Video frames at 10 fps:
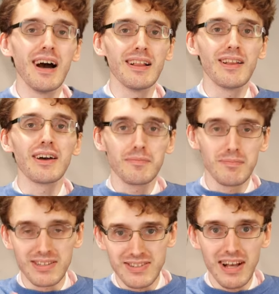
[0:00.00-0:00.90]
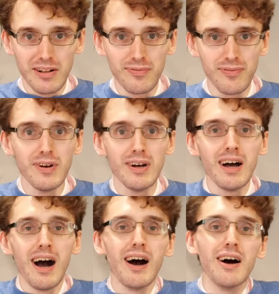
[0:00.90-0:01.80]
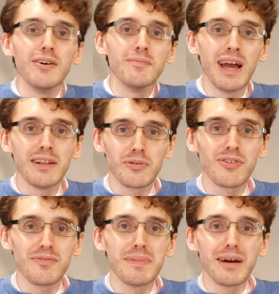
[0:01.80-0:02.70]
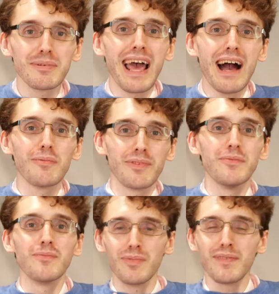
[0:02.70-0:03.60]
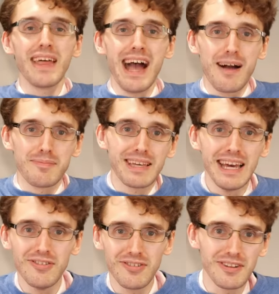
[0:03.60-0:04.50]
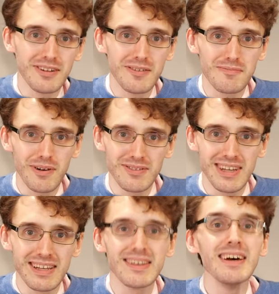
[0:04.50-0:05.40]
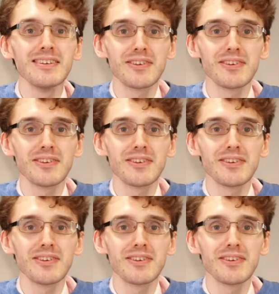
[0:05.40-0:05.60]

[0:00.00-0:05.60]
like myself in order to be able to help them with that application process.